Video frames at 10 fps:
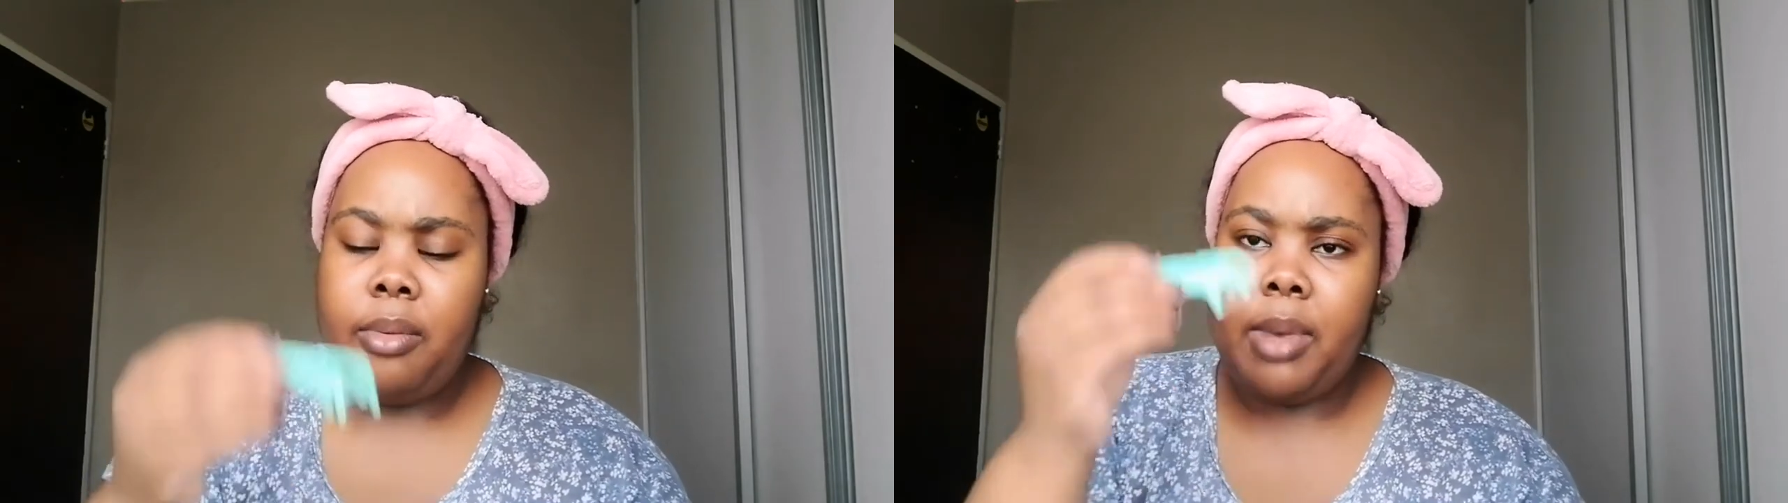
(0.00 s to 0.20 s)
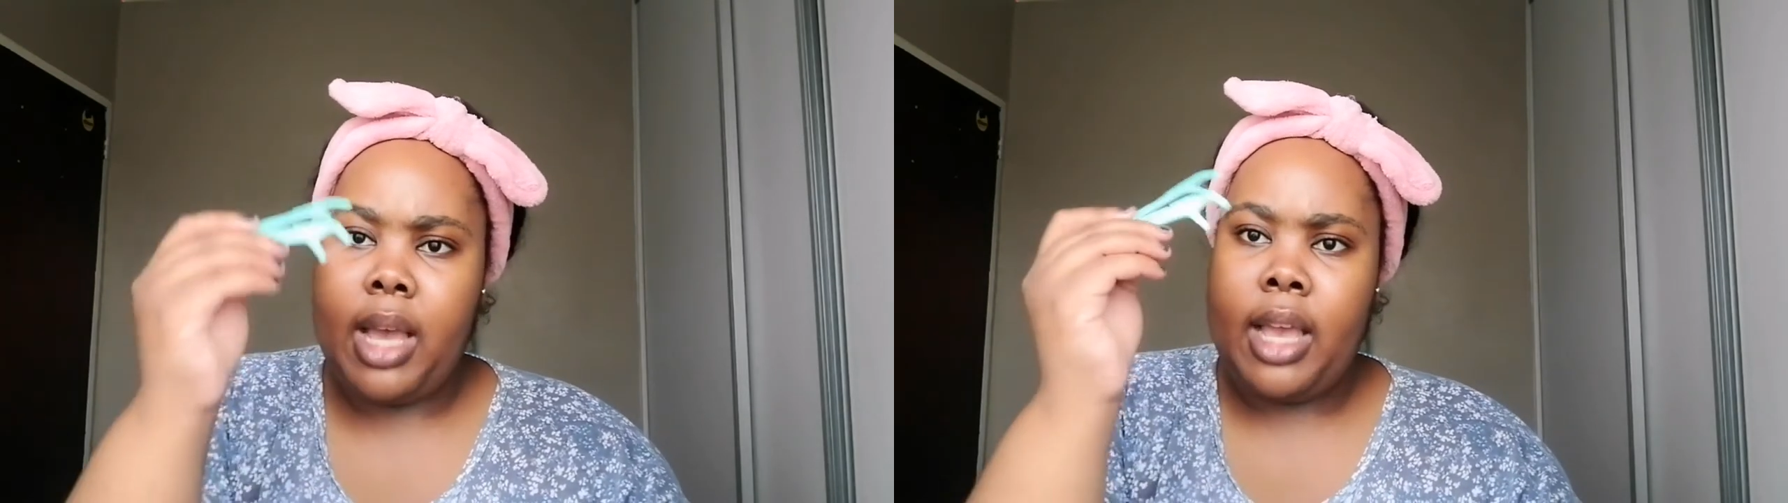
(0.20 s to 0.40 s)

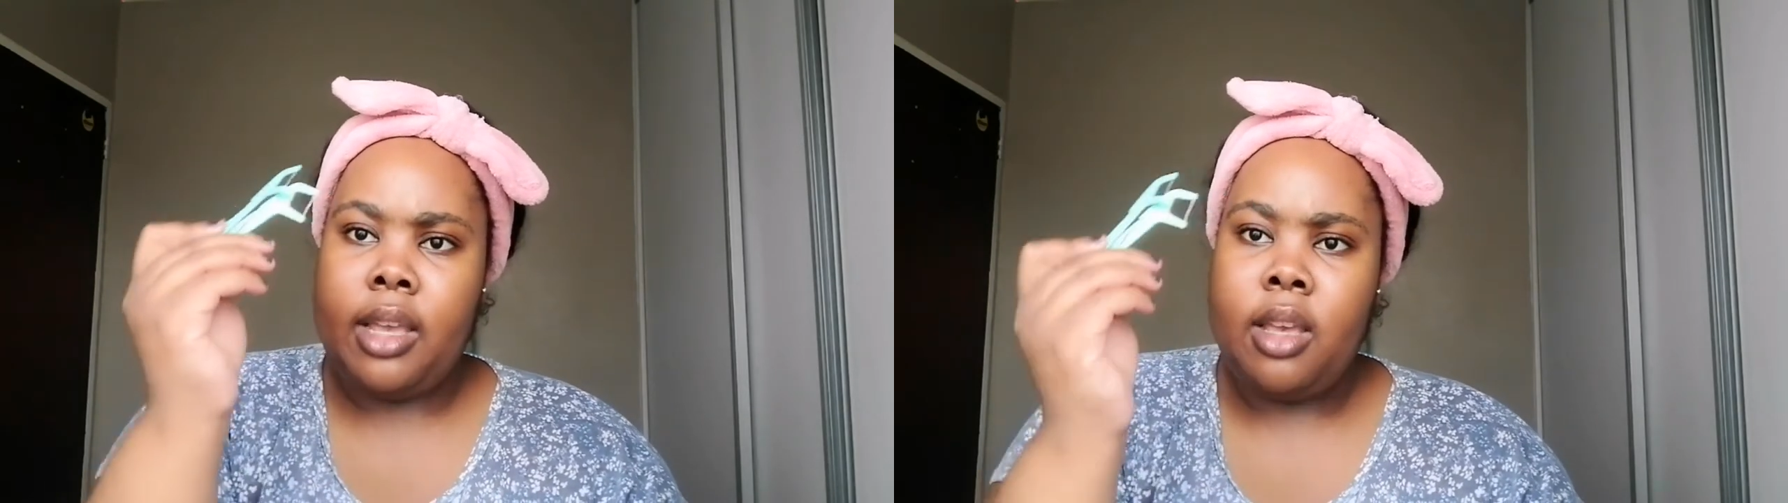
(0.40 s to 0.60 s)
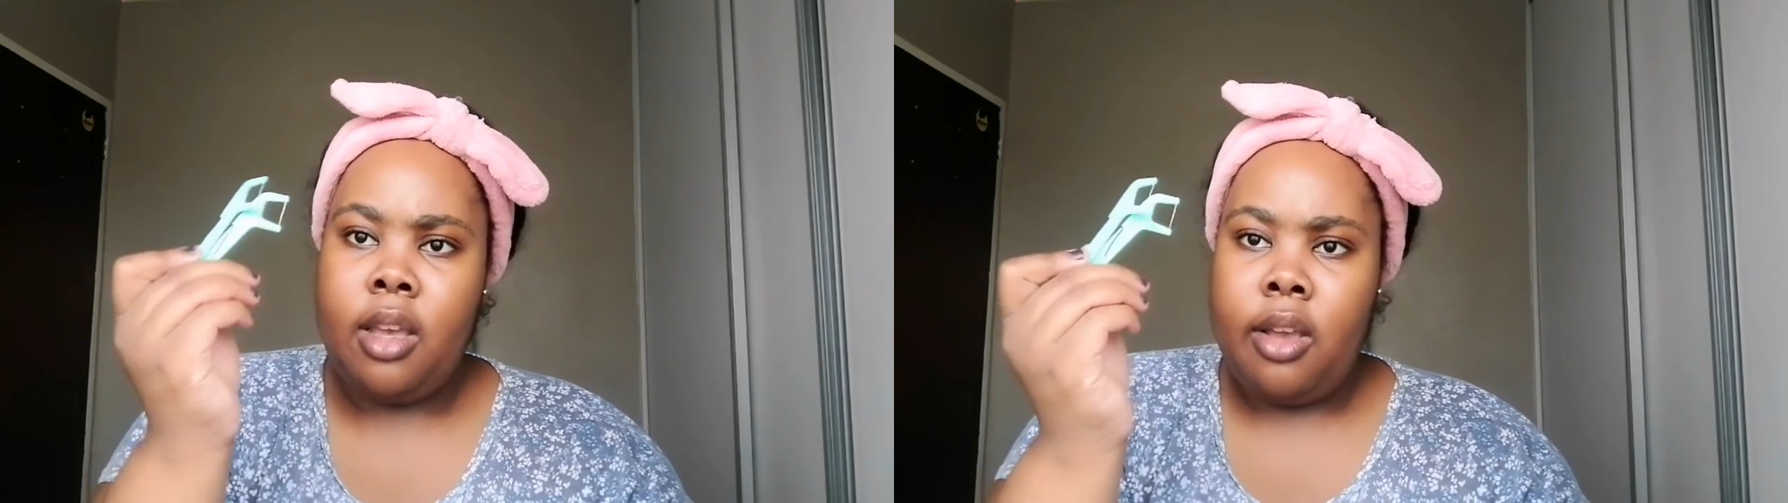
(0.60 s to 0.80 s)
my